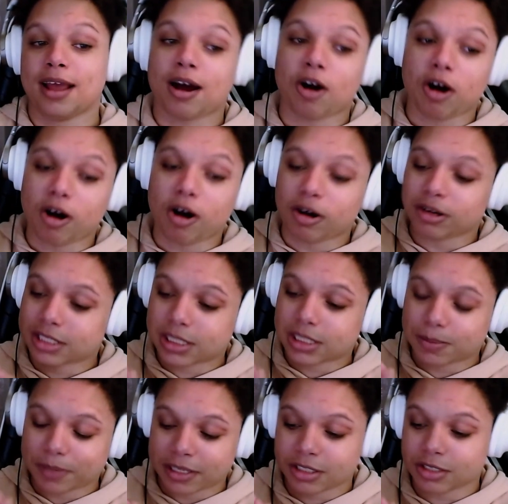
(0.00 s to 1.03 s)
All
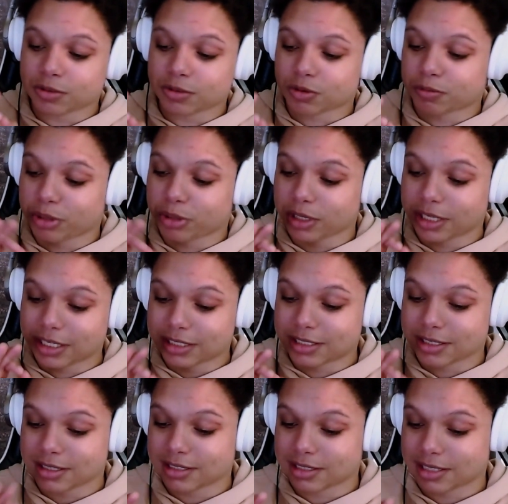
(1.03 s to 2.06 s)
expenses were put into
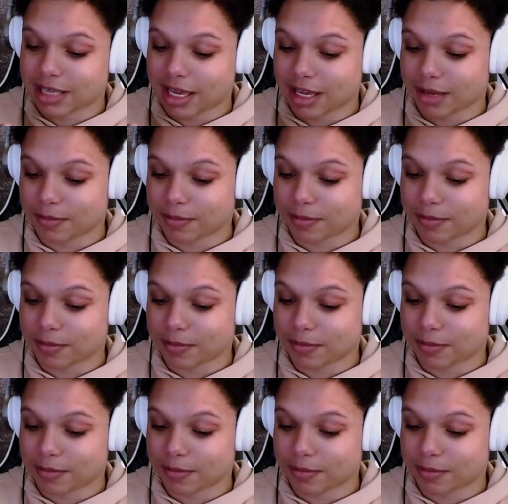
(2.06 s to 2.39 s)
this game.